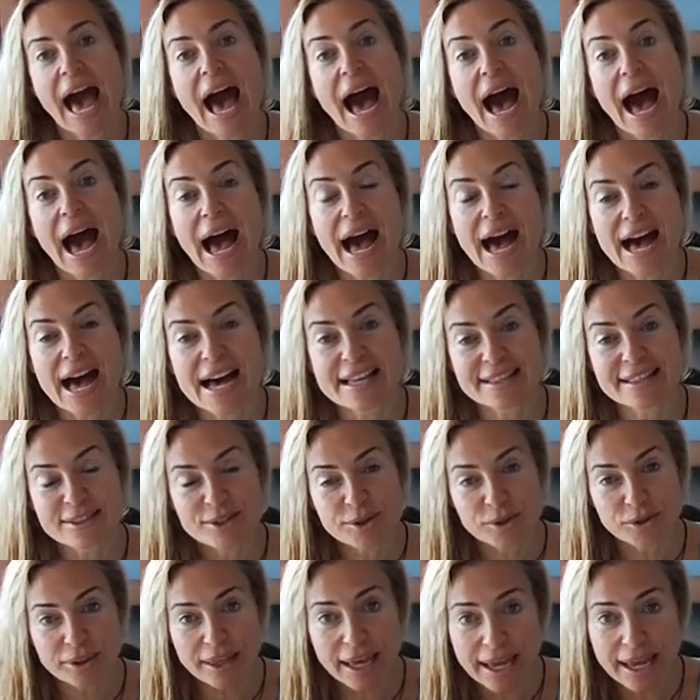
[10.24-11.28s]
And
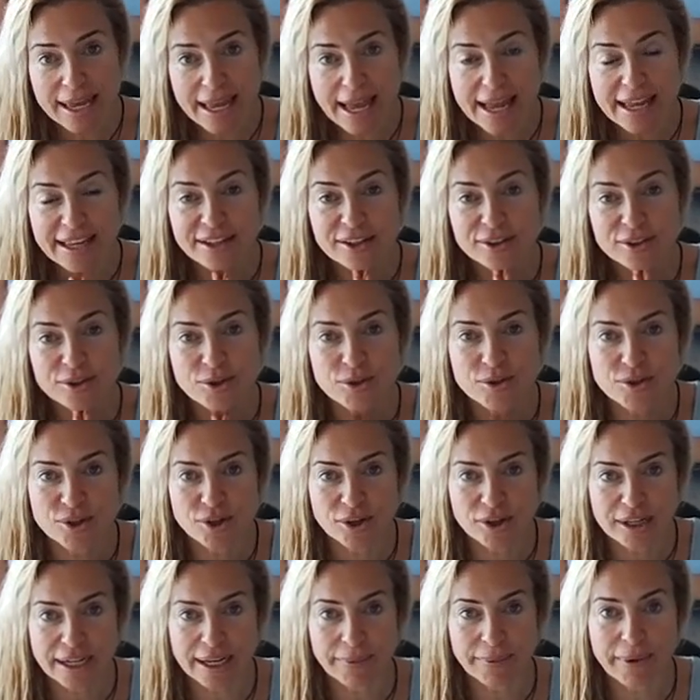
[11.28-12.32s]
today I'm going to
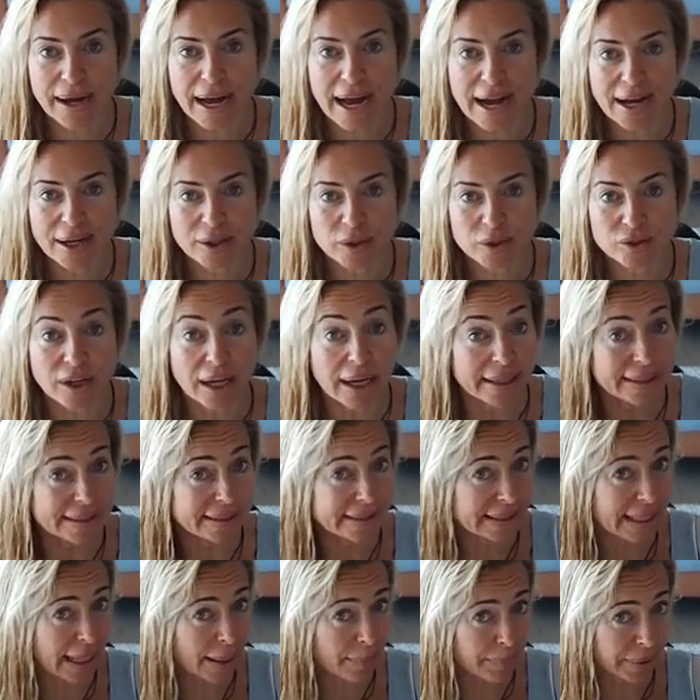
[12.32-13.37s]
talk about
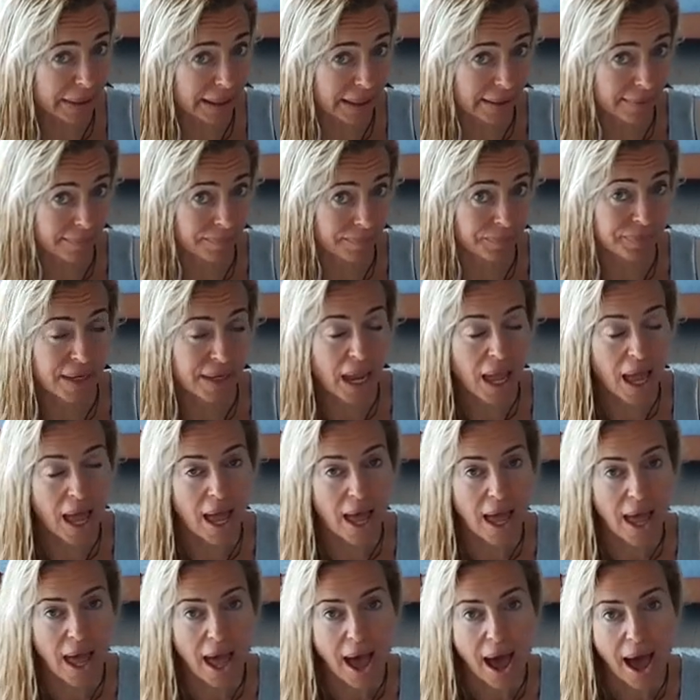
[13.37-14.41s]
tapping.
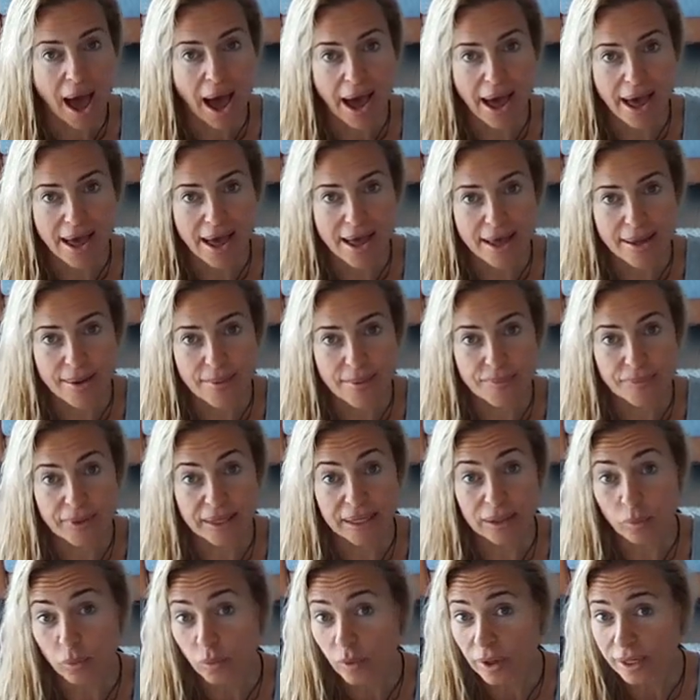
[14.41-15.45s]

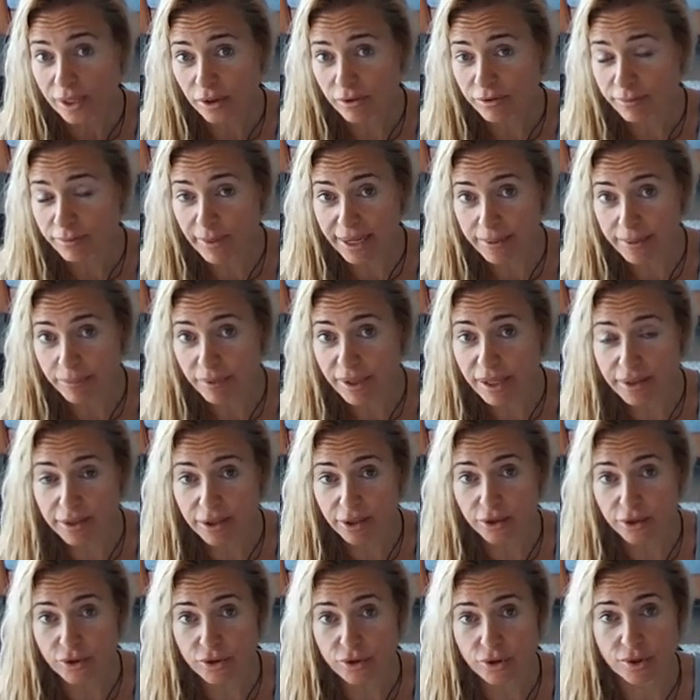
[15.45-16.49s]
In one of my
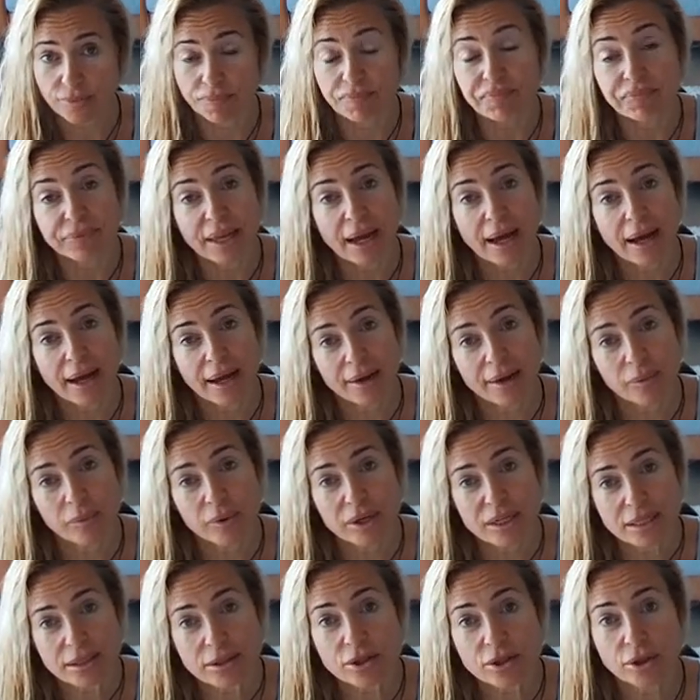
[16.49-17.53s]
videos, I was
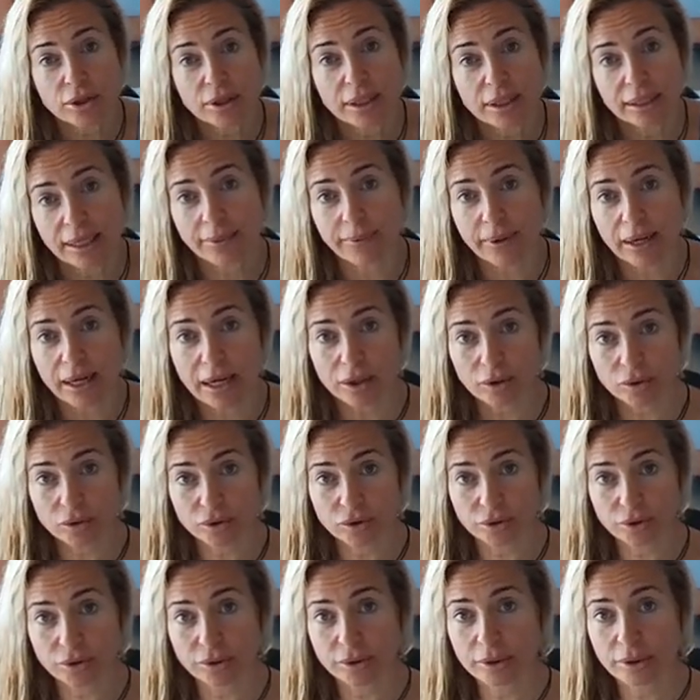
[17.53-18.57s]
talking about
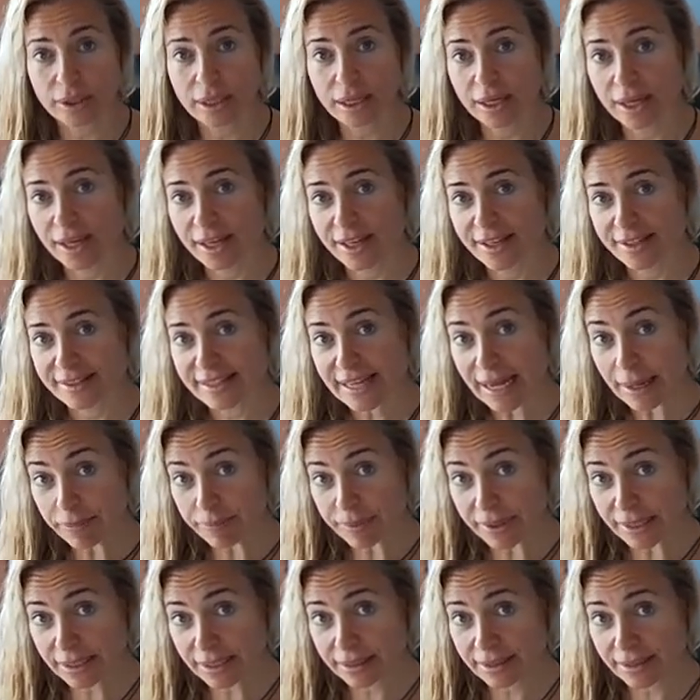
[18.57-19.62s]

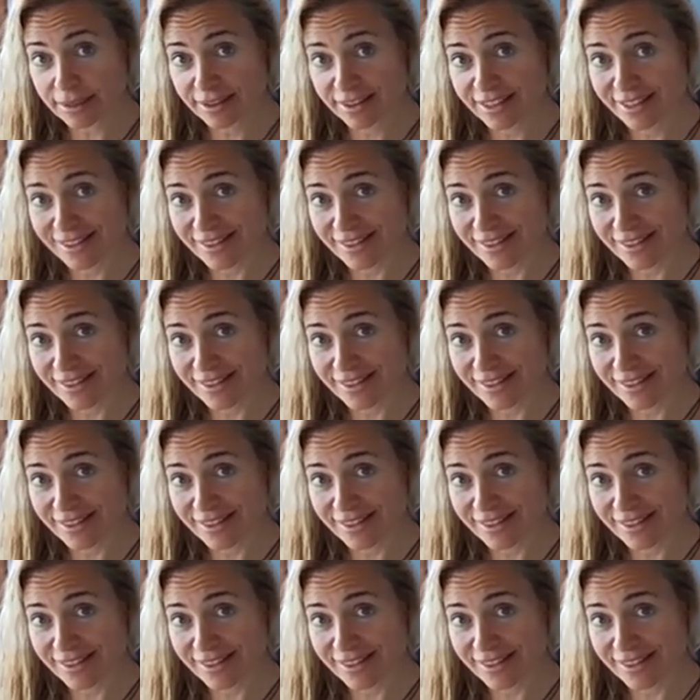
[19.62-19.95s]
tapping this